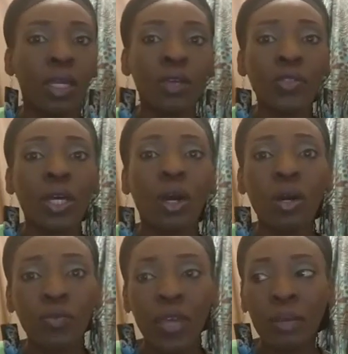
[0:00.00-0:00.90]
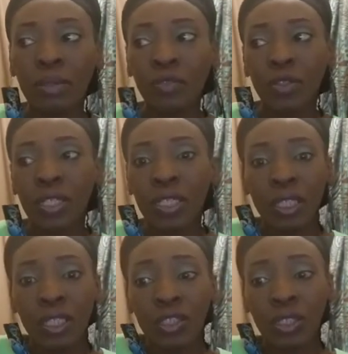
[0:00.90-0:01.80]
If it's an old family friend,
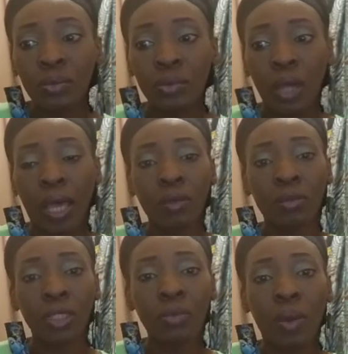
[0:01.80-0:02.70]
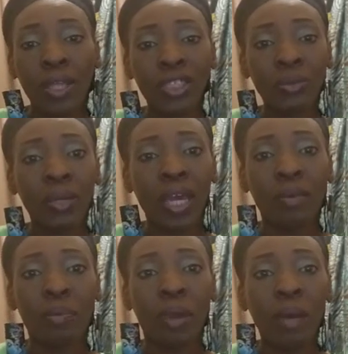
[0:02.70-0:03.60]
then I don't see why she would
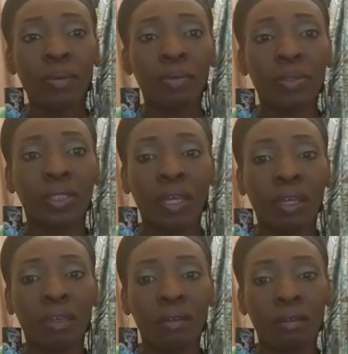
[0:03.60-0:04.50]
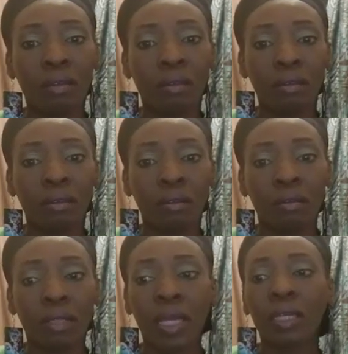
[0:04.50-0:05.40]
have a problem with that.
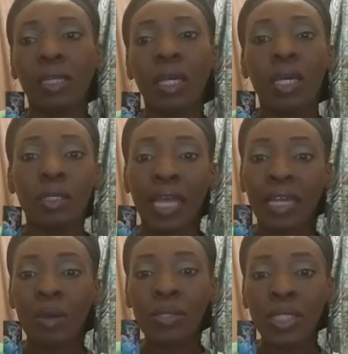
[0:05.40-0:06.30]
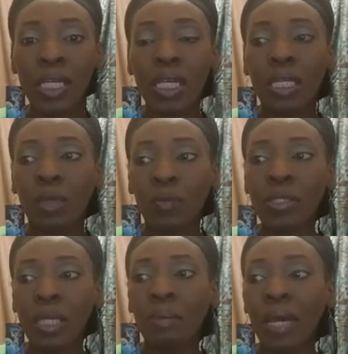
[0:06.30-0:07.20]
Like I was saying, if
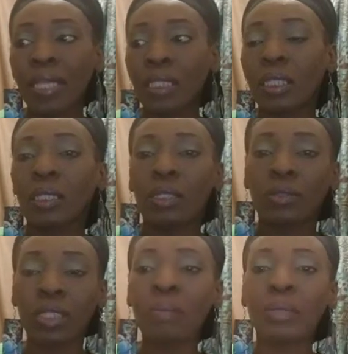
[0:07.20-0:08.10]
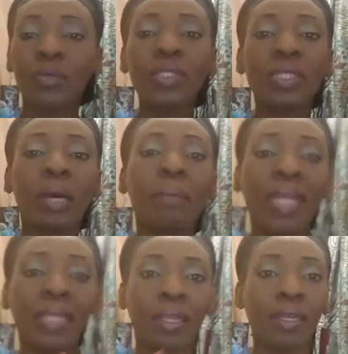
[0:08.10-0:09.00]
it's somebody
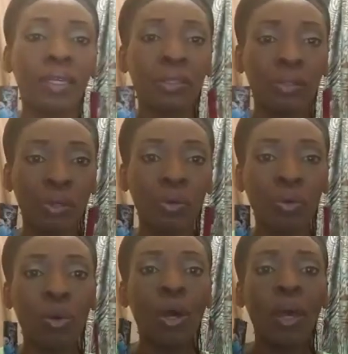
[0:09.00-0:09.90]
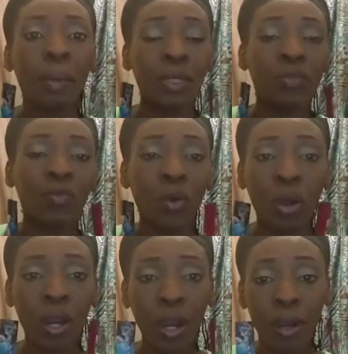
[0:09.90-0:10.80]
that he knew
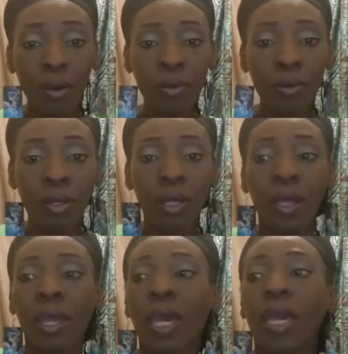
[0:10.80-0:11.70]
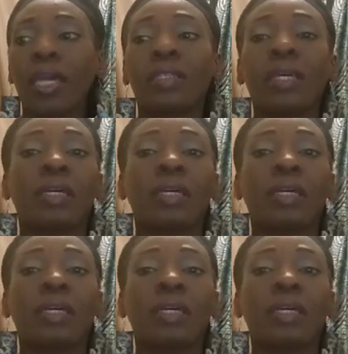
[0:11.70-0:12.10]
before her, and